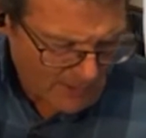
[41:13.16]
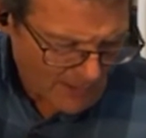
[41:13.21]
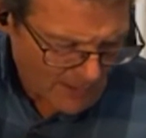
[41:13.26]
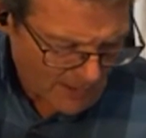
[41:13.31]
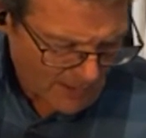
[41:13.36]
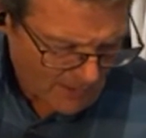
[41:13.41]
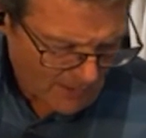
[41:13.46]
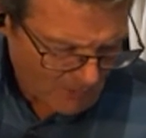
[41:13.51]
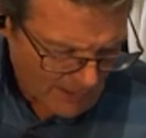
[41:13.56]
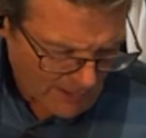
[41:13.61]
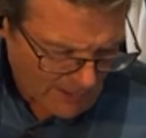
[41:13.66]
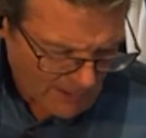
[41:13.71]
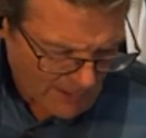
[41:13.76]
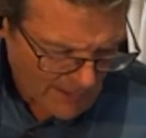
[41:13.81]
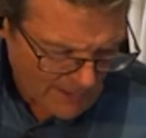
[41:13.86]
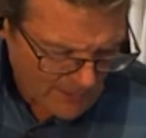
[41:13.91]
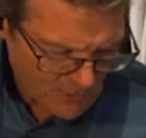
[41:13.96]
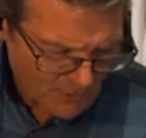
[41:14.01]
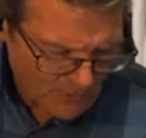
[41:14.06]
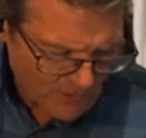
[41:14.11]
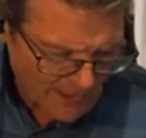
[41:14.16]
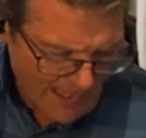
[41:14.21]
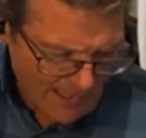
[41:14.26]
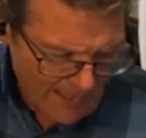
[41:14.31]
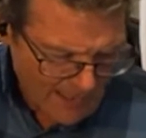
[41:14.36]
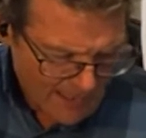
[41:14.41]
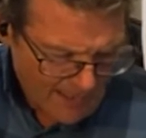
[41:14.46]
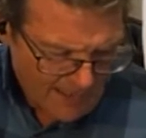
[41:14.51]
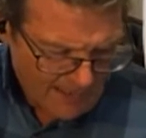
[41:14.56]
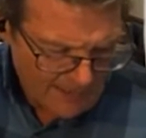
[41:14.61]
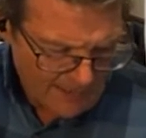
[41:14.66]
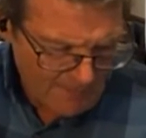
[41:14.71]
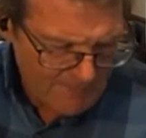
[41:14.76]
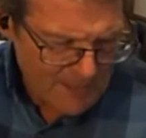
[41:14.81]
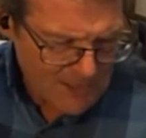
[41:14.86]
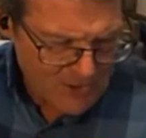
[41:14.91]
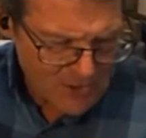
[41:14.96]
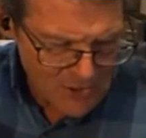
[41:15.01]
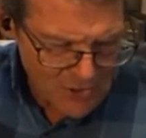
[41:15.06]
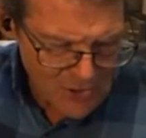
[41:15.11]
why don't I do that? Let
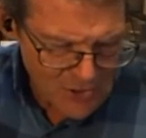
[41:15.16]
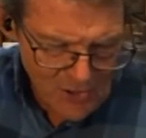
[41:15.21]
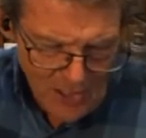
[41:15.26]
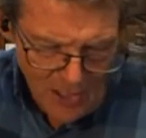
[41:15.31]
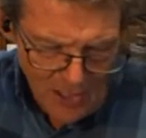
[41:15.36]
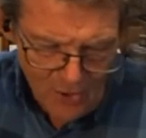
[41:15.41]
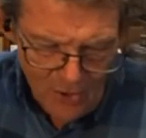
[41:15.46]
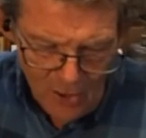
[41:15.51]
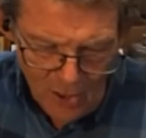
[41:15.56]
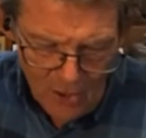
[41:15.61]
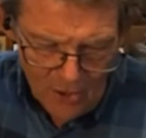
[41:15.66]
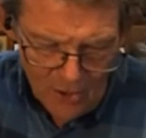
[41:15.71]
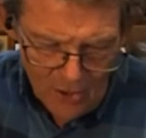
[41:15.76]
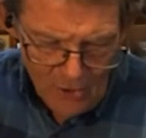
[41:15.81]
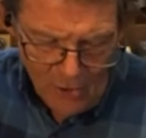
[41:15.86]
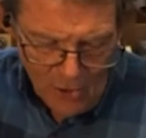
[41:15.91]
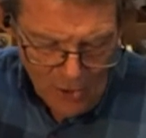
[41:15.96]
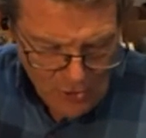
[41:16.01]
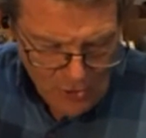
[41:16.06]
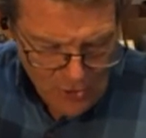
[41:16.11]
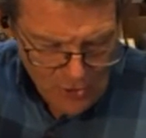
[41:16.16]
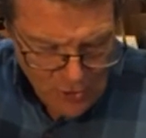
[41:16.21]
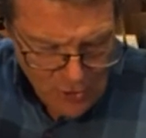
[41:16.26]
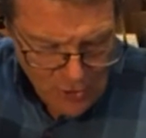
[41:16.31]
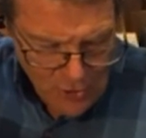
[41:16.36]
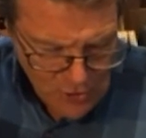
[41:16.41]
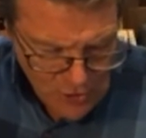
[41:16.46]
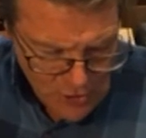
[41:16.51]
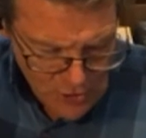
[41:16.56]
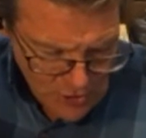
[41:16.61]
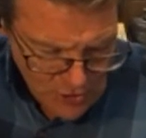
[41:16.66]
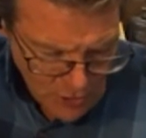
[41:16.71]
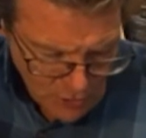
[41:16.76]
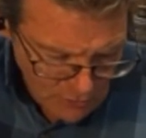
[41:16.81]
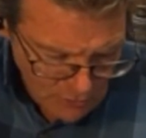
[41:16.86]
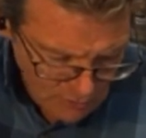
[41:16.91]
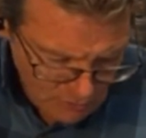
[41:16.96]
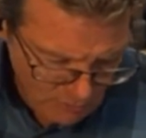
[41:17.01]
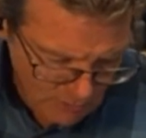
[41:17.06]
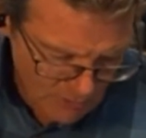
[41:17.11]
me just just
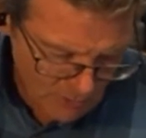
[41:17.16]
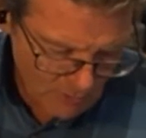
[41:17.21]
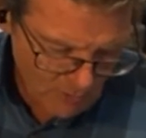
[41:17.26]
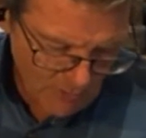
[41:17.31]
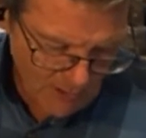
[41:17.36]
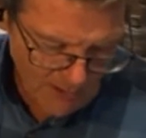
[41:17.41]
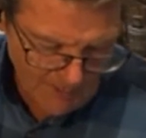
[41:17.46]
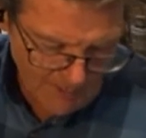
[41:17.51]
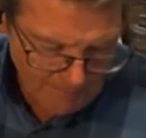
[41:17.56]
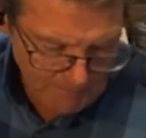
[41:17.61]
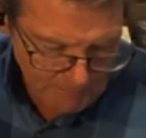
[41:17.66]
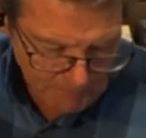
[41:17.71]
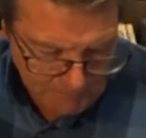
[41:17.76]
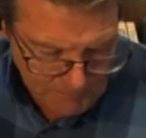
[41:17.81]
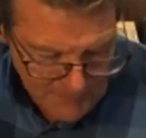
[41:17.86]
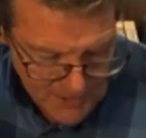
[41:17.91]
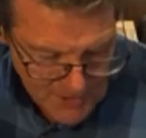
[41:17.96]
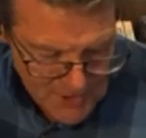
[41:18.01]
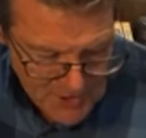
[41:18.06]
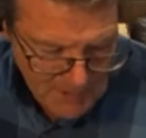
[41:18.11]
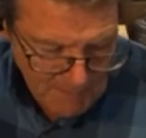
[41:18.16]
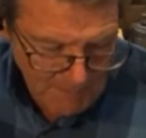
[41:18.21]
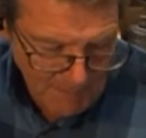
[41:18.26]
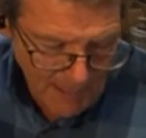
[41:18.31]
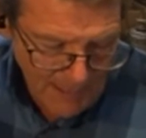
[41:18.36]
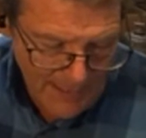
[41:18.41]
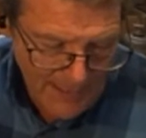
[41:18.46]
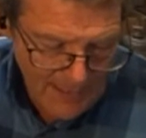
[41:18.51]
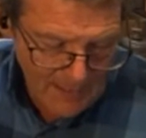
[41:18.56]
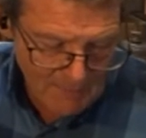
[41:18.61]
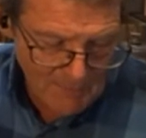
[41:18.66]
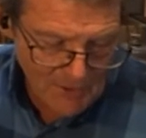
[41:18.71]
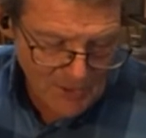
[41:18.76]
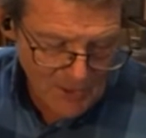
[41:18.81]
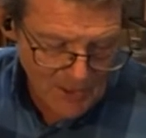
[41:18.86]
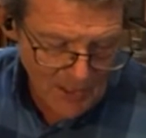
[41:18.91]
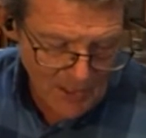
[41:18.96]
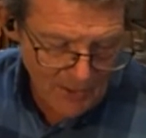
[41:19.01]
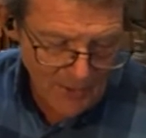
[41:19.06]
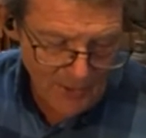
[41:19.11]
go through some
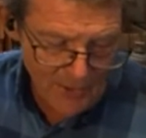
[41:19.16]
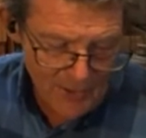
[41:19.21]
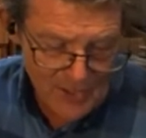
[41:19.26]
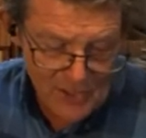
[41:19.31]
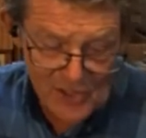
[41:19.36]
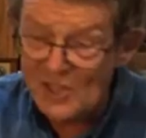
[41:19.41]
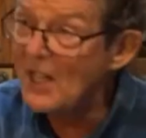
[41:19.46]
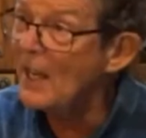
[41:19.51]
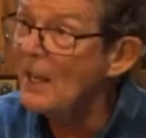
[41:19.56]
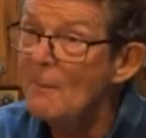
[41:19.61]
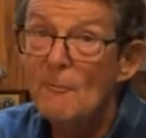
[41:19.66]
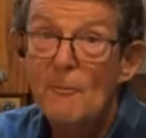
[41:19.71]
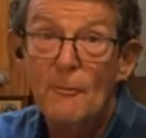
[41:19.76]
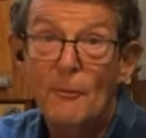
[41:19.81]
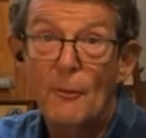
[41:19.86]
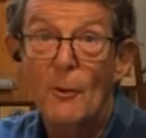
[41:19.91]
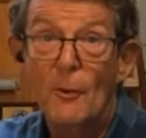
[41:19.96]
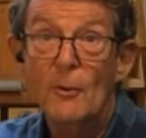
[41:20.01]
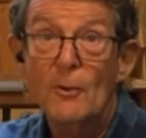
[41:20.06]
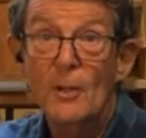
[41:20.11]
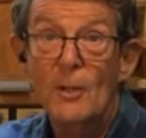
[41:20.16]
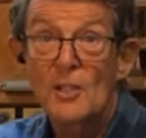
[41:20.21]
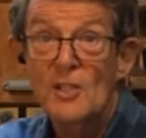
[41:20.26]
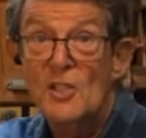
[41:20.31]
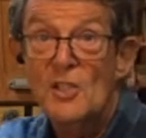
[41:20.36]
items that are the same for